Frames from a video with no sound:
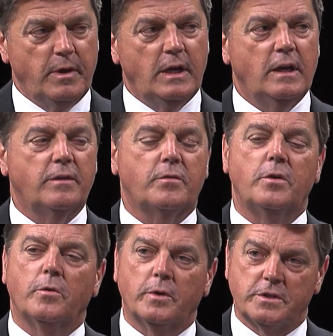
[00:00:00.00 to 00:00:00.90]
media, through
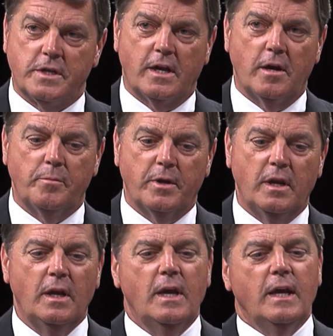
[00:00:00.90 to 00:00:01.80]
your real estate
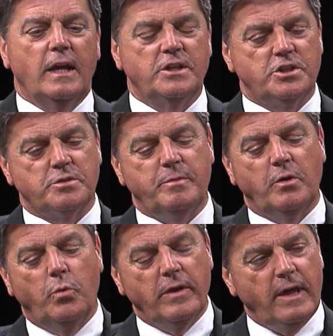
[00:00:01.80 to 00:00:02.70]
company. It's just
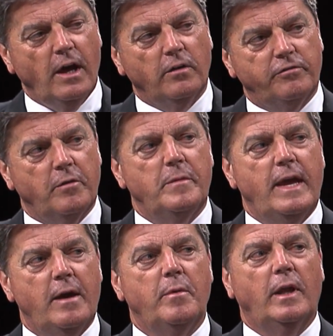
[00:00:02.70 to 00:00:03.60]
being withheld from the
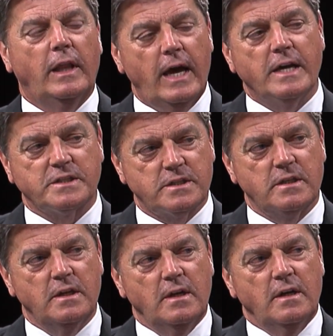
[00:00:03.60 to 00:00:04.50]
MLS,
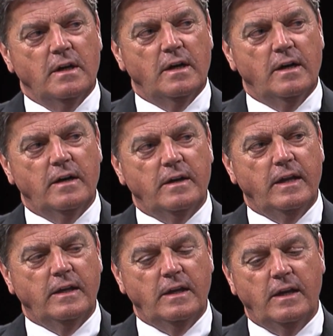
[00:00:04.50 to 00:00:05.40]

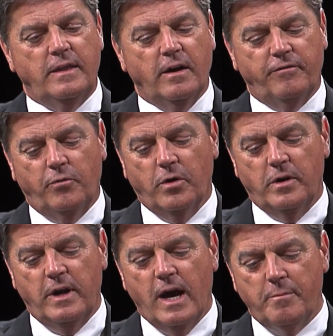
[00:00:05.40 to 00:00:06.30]
and therefore
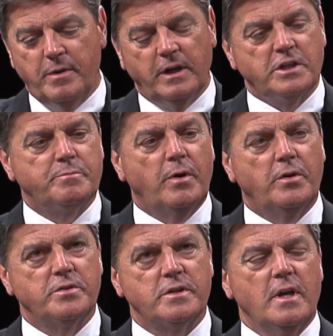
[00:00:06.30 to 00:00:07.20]
not being
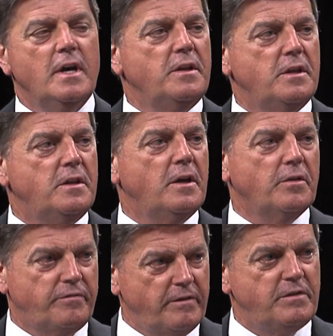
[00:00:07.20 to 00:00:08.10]
exposed to the other
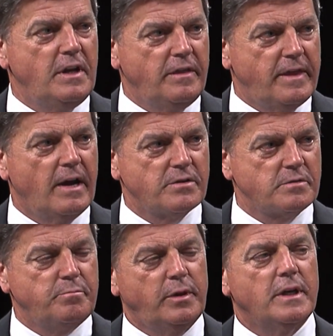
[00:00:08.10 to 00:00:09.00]

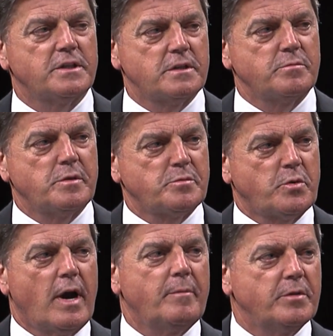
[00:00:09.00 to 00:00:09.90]
15,000 plus
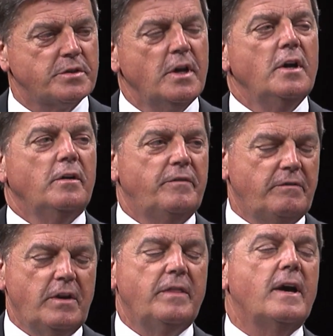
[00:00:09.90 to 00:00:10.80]
subscribers,
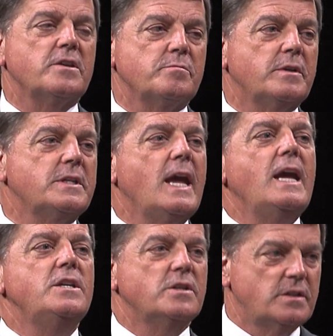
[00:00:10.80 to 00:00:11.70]
15,000 plus
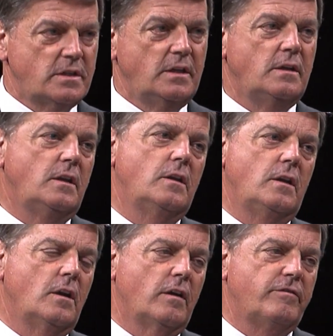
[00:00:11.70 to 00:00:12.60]
agents in
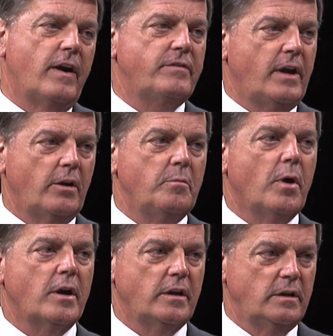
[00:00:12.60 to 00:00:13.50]
our 5-county
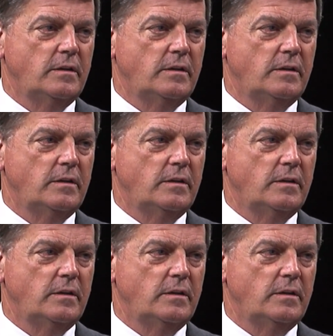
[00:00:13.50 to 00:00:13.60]
market.